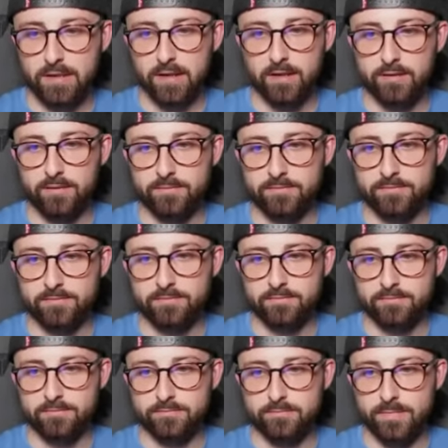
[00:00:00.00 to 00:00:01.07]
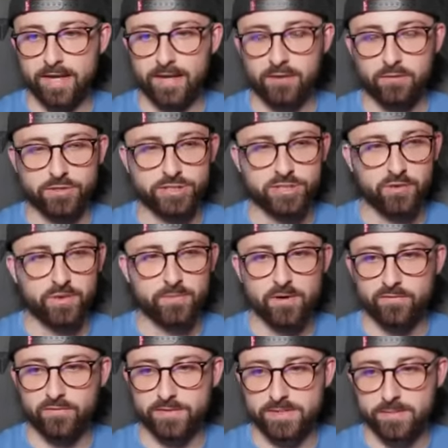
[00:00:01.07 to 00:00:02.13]
And I'll show them
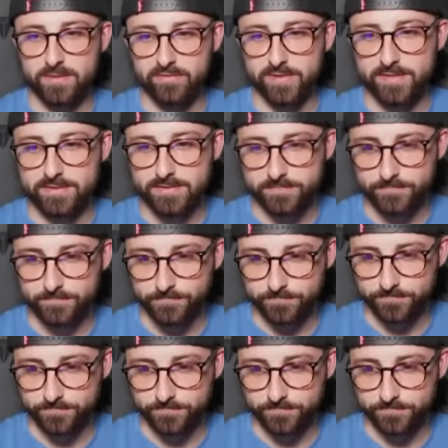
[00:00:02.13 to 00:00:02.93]
off on some of the vids.